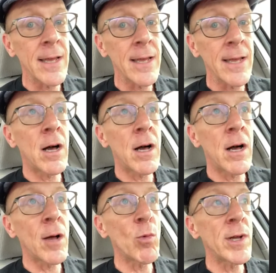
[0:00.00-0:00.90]
on
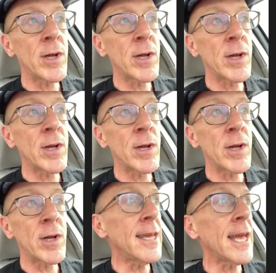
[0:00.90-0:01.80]
one night in
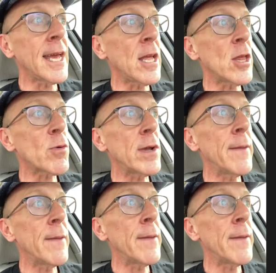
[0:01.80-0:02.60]
1983,